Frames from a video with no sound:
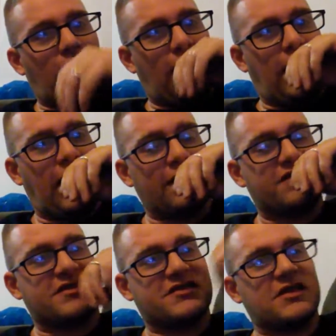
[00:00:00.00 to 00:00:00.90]
I
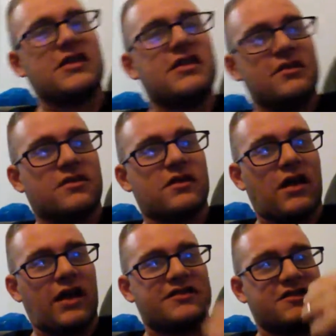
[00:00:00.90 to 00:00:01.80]
see
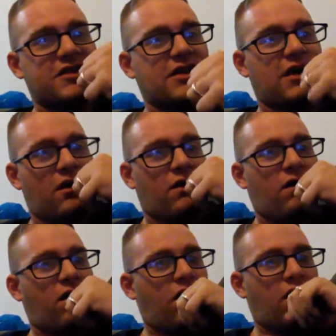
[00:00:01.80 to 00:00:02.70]
I see uh,
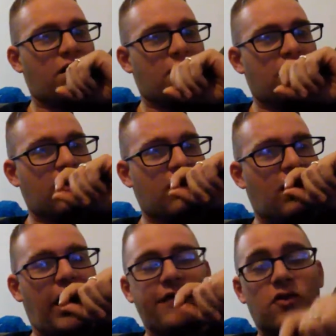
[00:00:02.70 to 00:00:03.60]

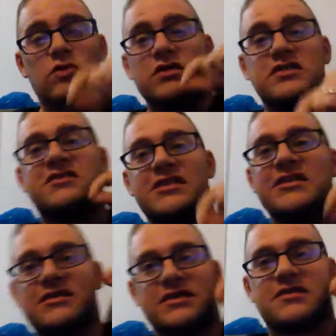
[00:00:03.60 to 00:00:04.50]
I've only
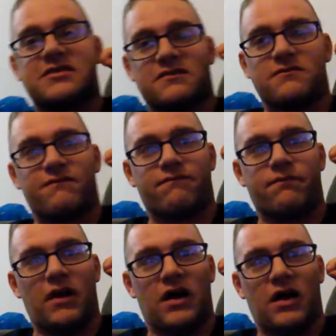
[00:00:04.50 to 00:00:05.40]
seen this
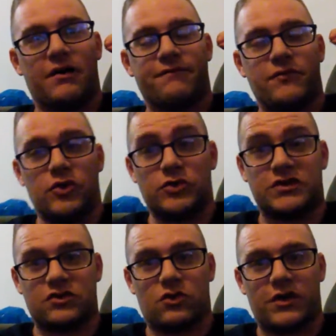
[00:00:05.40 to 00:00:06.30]
uh, news
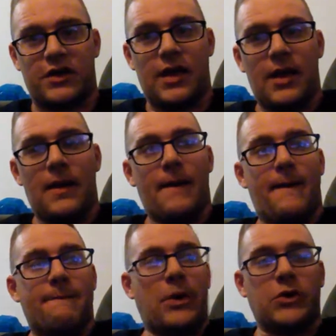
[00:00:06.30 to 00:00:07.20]
story
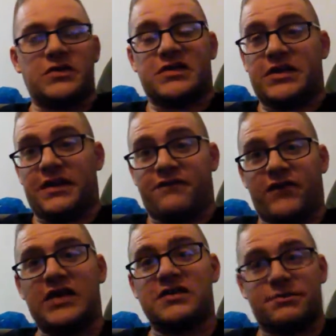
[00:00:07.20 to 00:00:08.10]
posted in
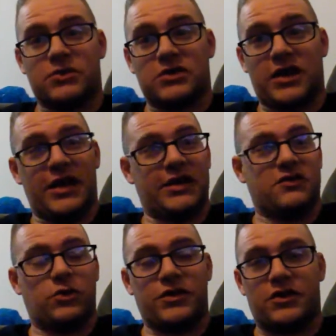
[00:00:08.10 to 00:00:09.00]
Facebook
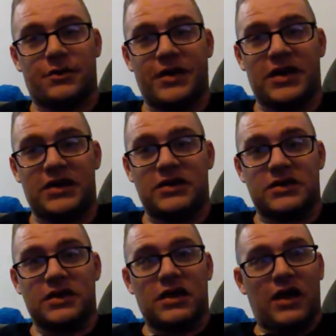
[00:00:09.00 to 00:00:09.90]
and Twitter a bit,
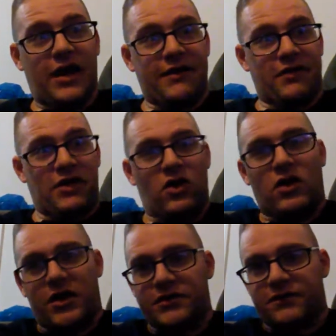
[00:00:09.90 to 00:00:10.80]
and then
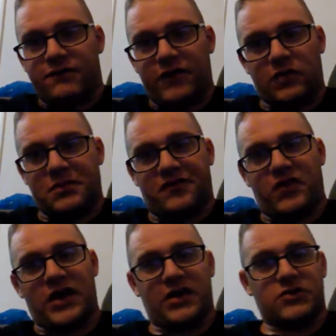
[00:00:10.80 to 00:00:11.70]
on Philip
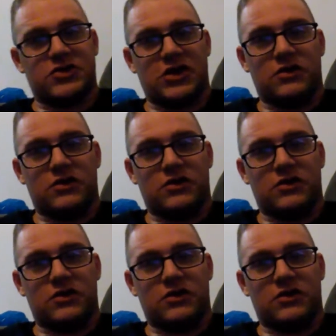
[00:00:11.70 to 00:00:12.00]
DeFranco show.